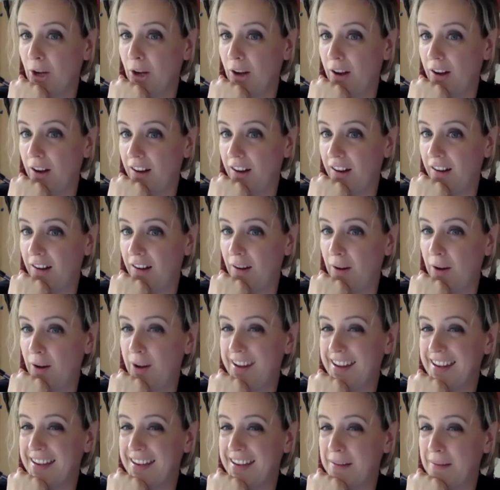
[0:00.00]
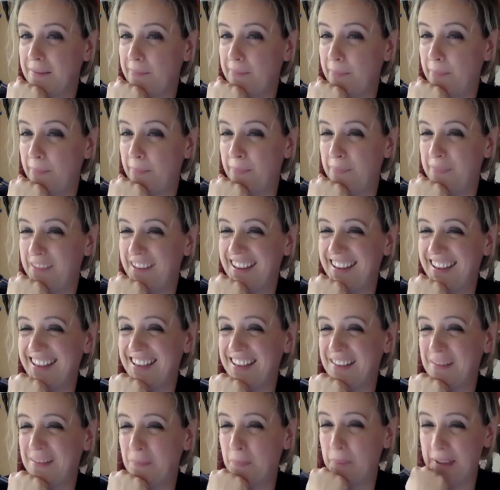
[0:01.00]
are in
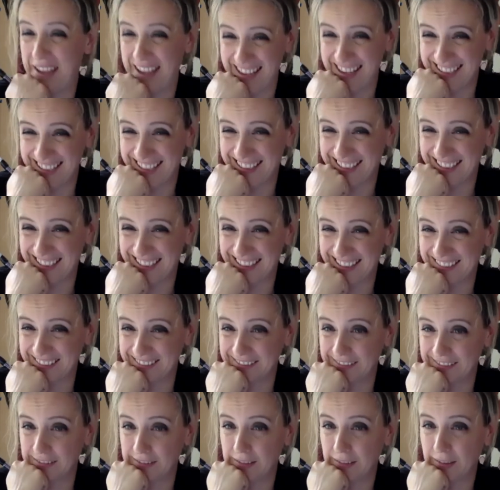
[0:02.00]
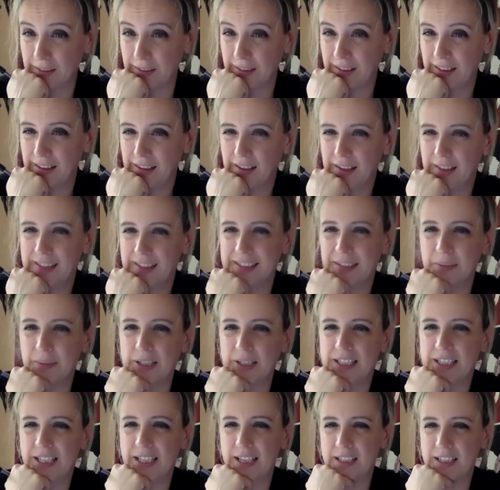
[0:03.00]
in bits. So I
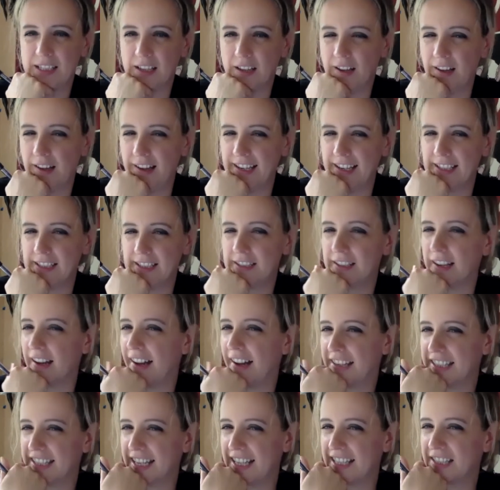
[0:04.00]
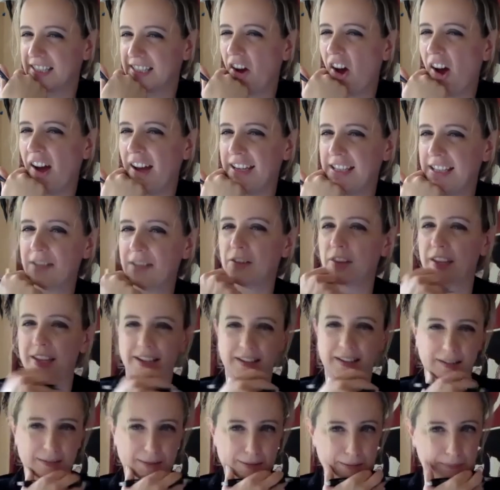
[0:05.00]
tend to hide. I tend to hide
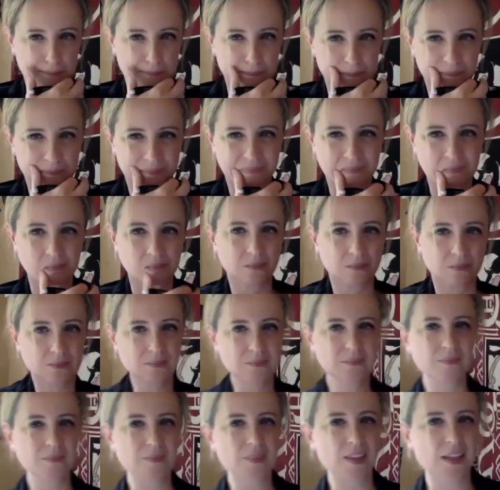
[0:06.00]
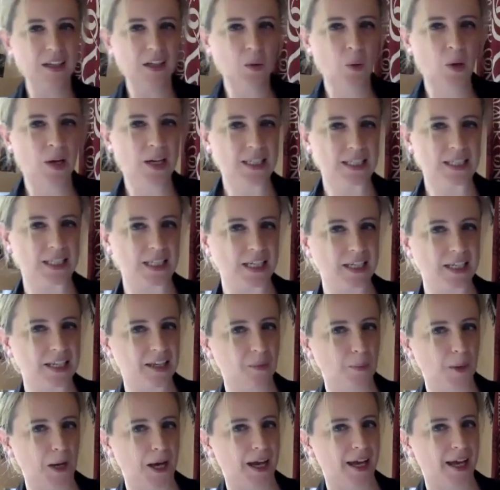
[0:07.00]
things in quite a
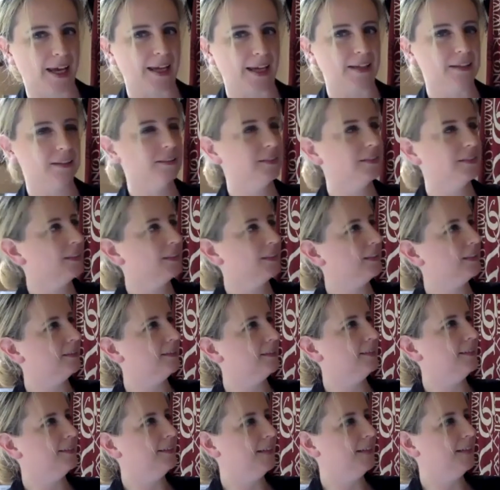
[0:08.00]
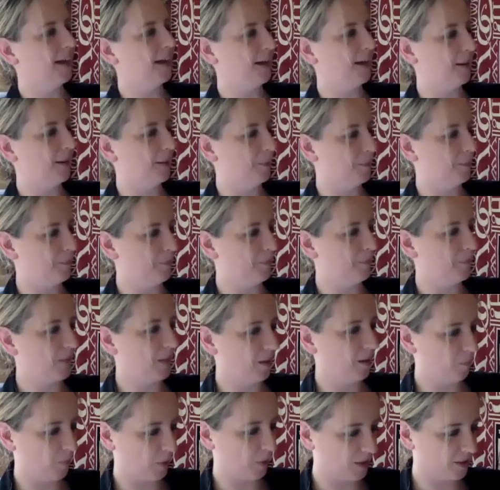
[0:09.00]
sneaky way. Um,
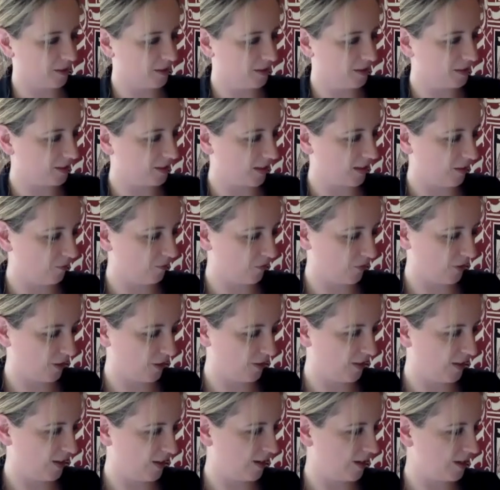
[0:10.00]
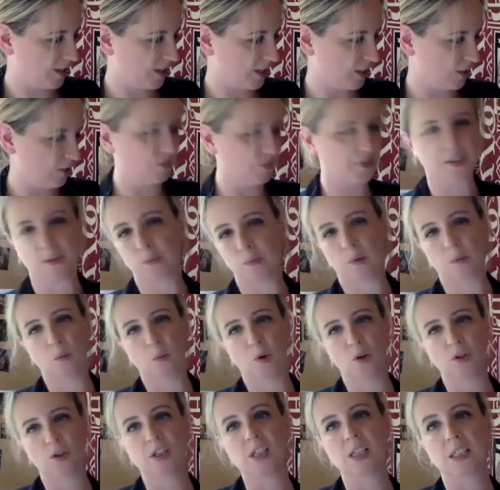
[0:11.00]
because I find the idea of someone
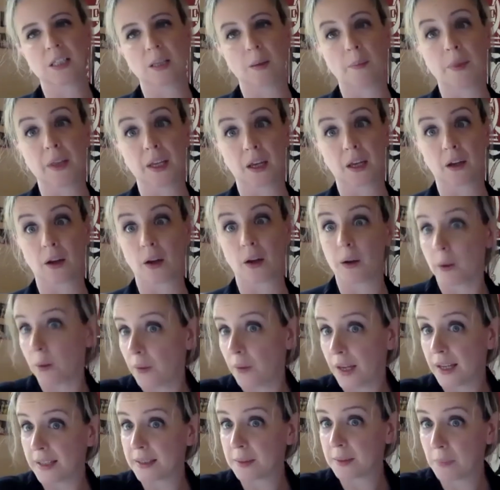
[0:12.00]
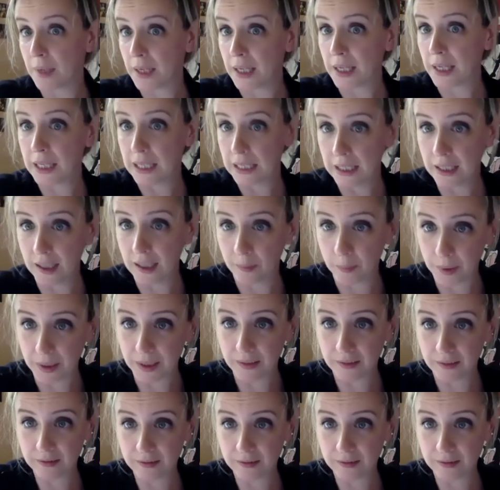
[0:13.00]
watching something and going, oh, that's me, a bit